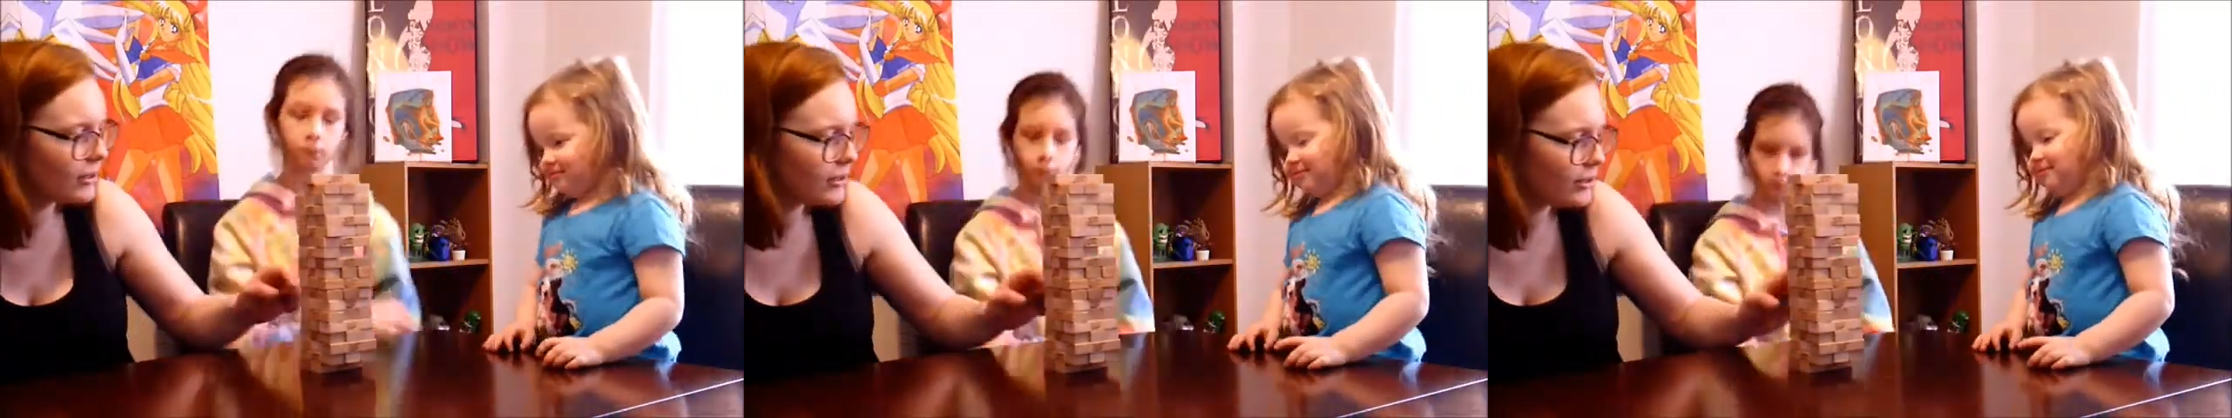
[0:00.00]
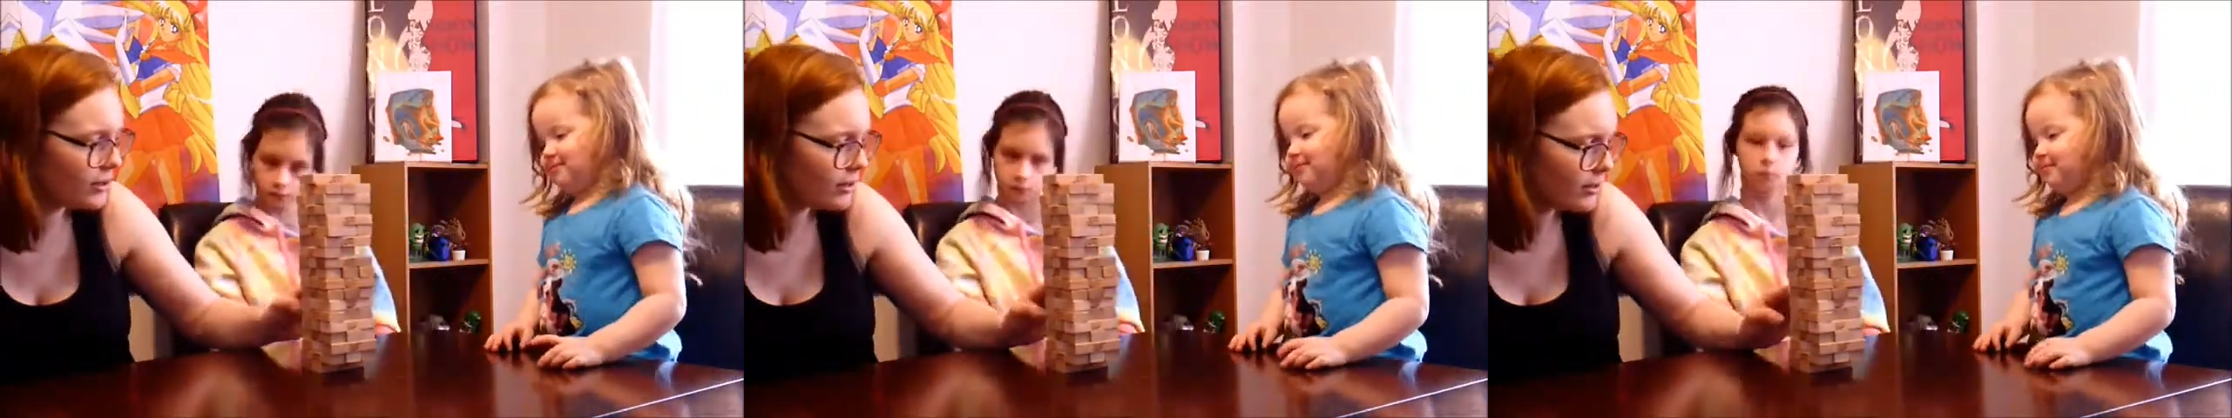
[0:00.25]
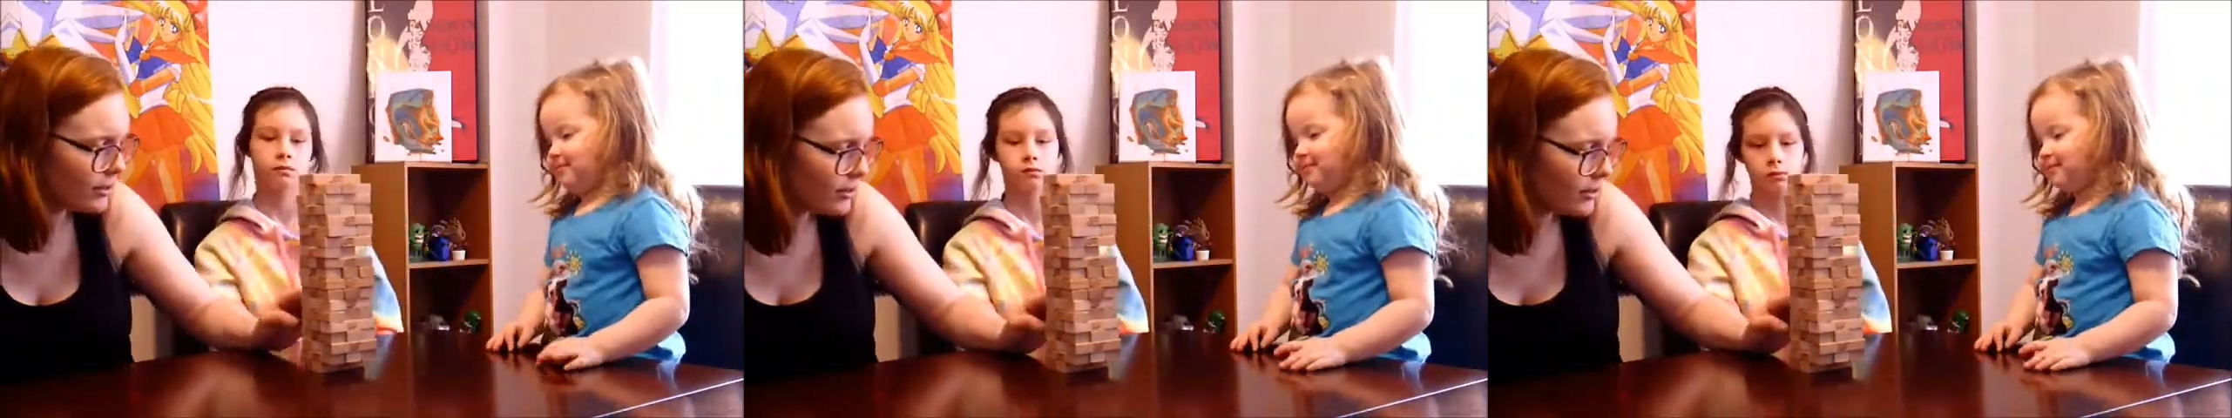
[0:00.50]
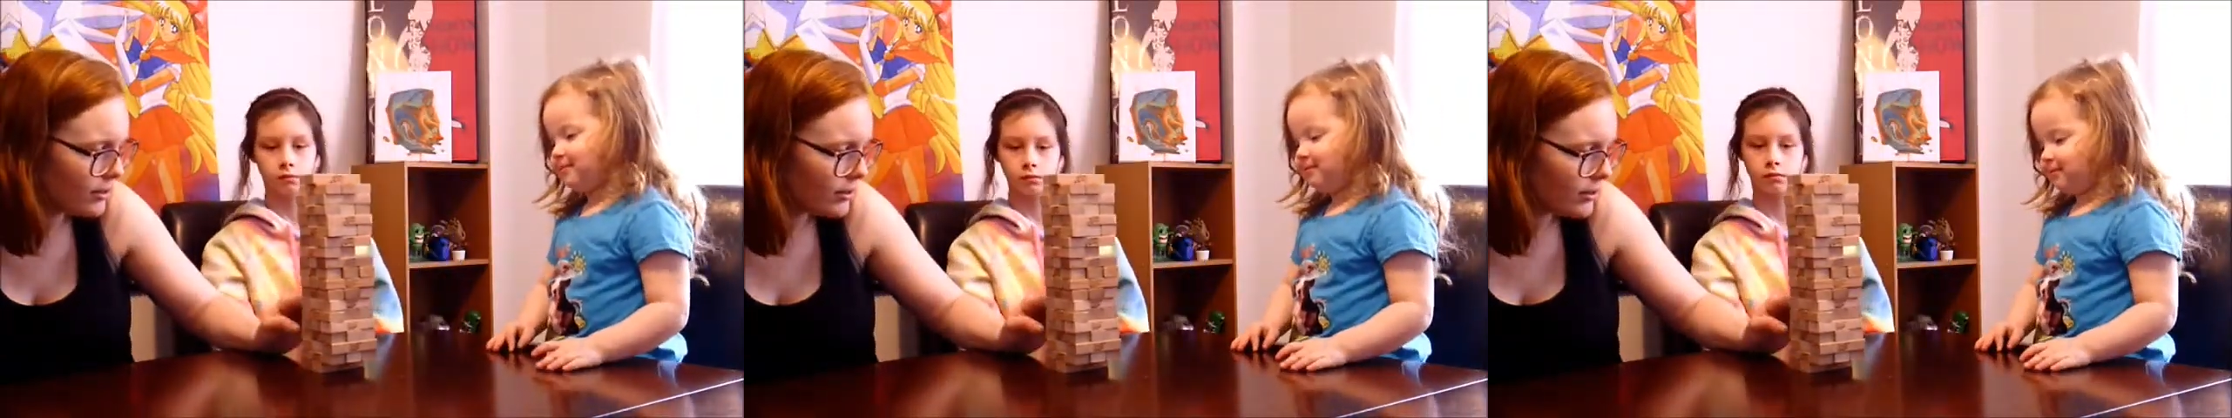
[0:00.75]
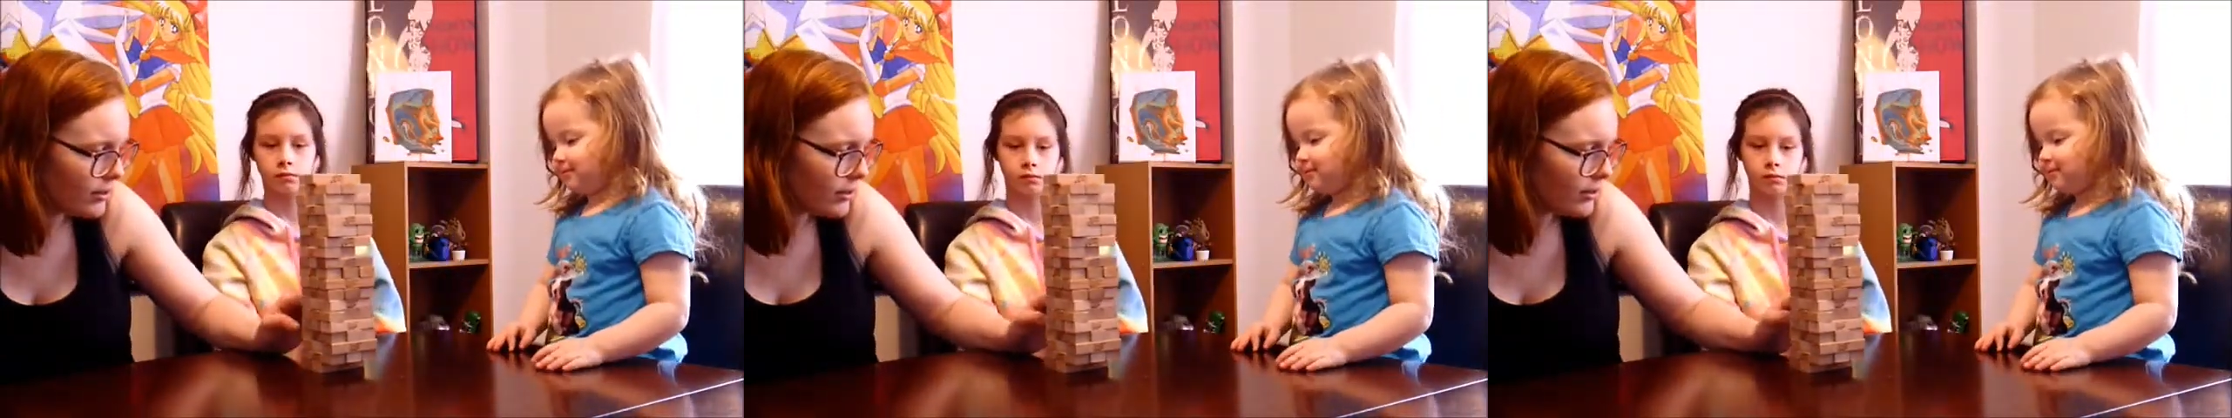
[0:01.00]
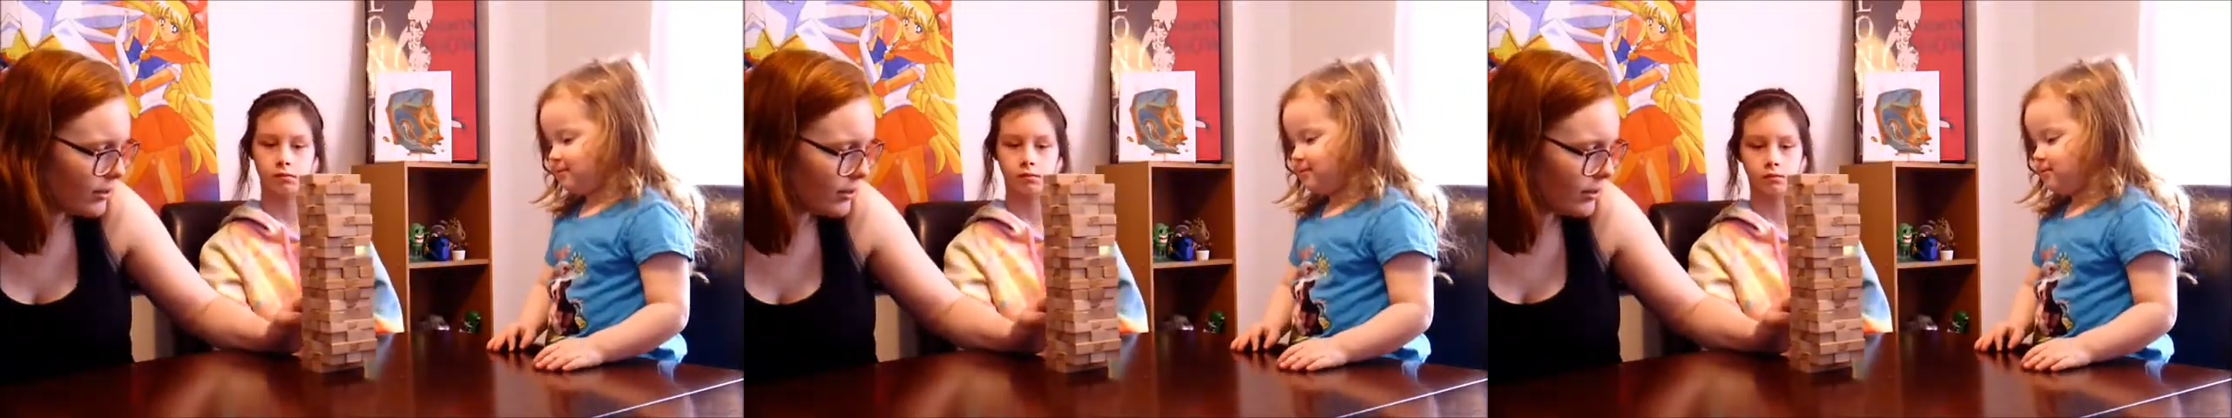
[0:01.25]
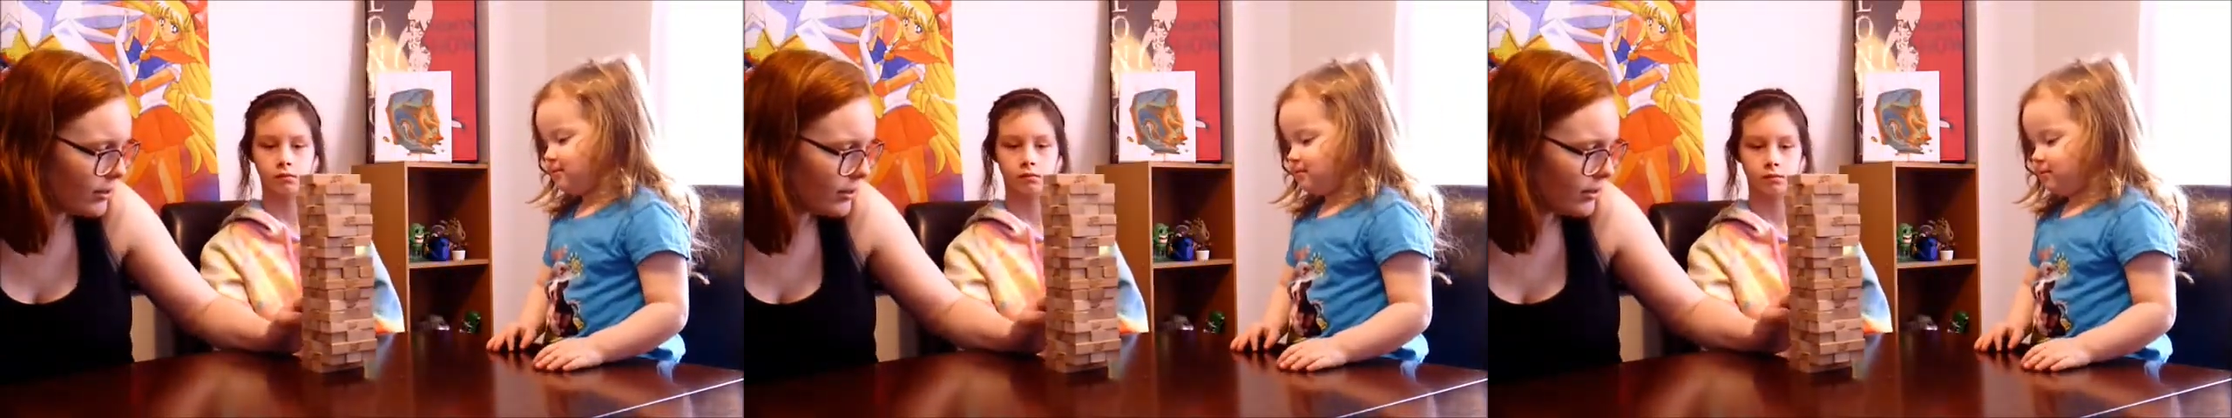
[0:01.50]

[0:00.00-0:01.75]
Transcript: [no speech]